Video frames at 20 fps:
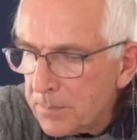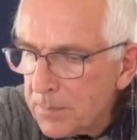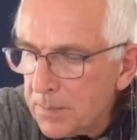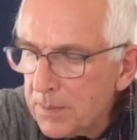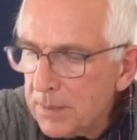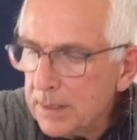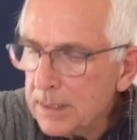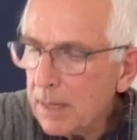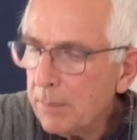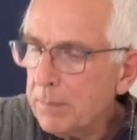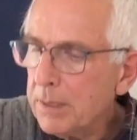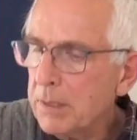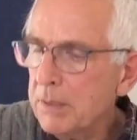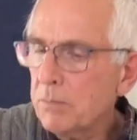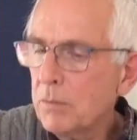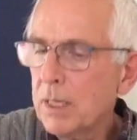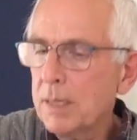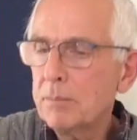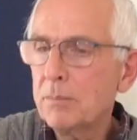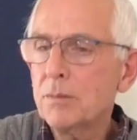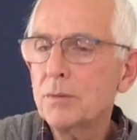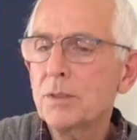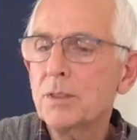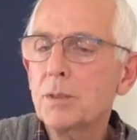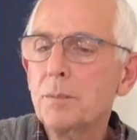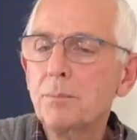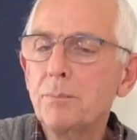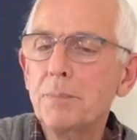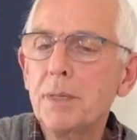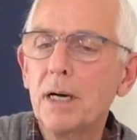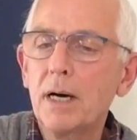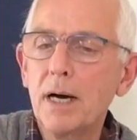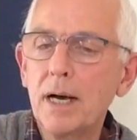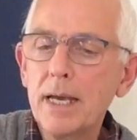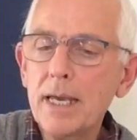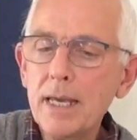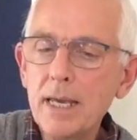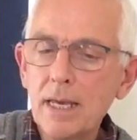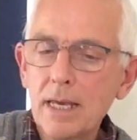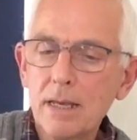Something you might want to
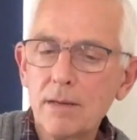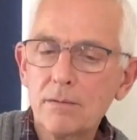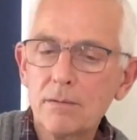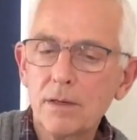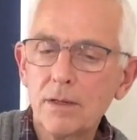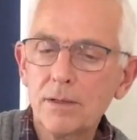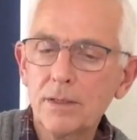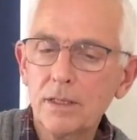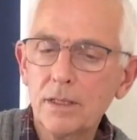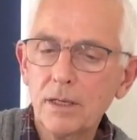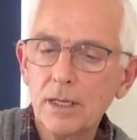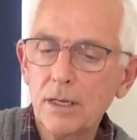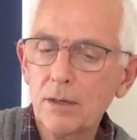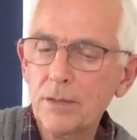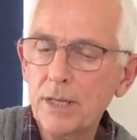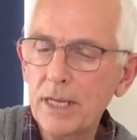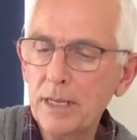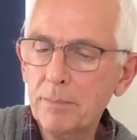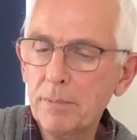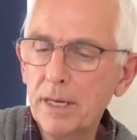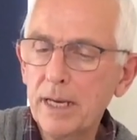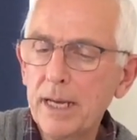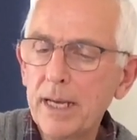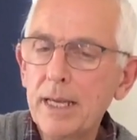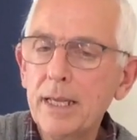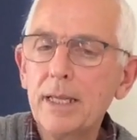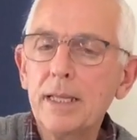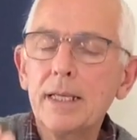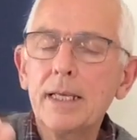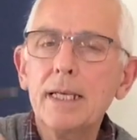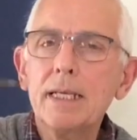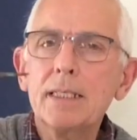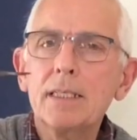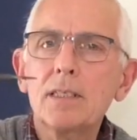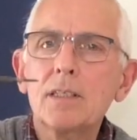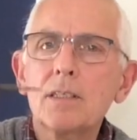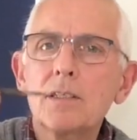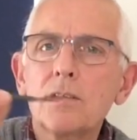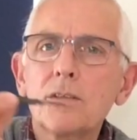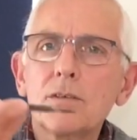buy rather than go on eBay is a
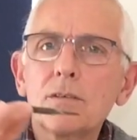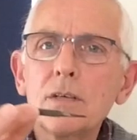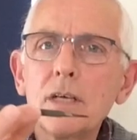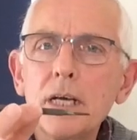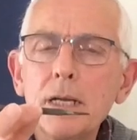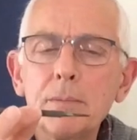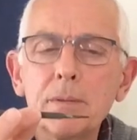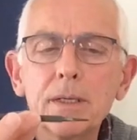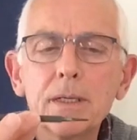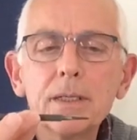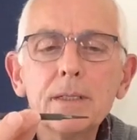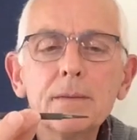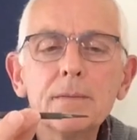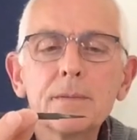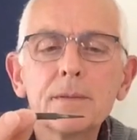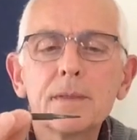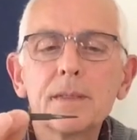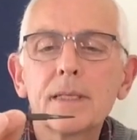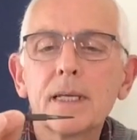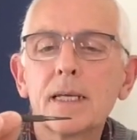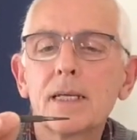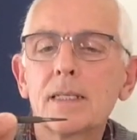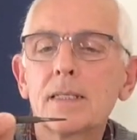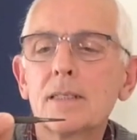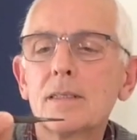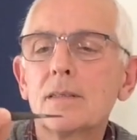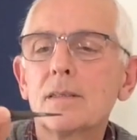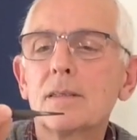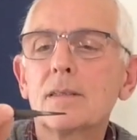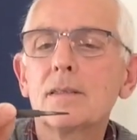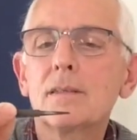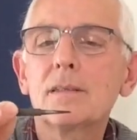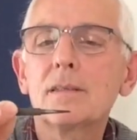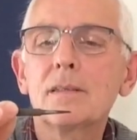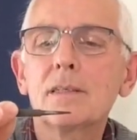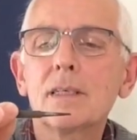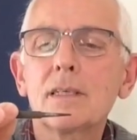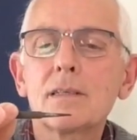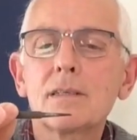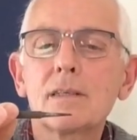scriber. That's
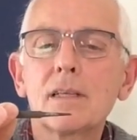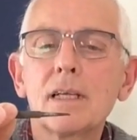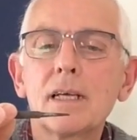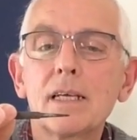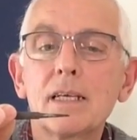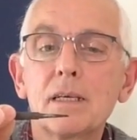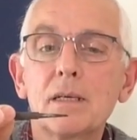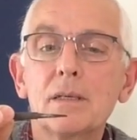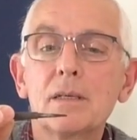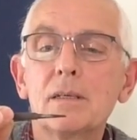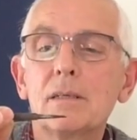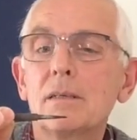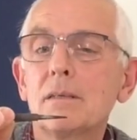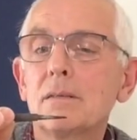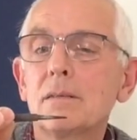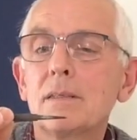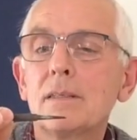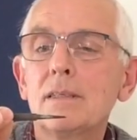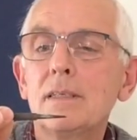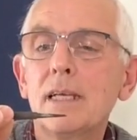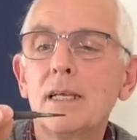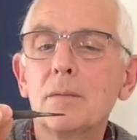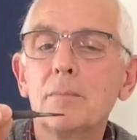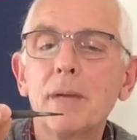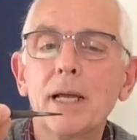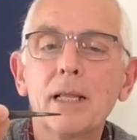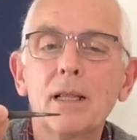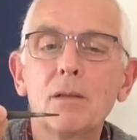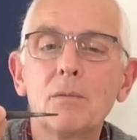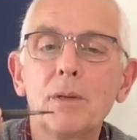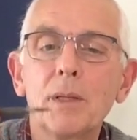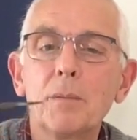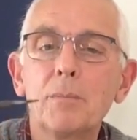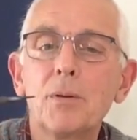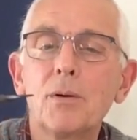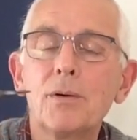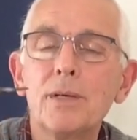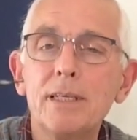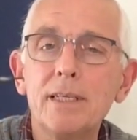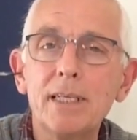just like a stick of metal with a
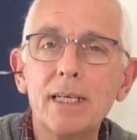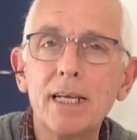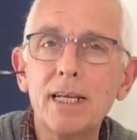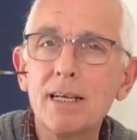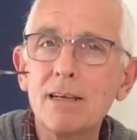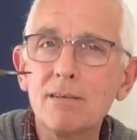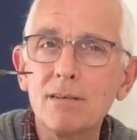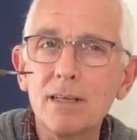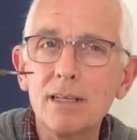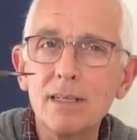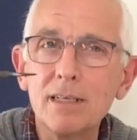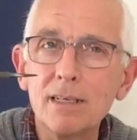pointy end on it.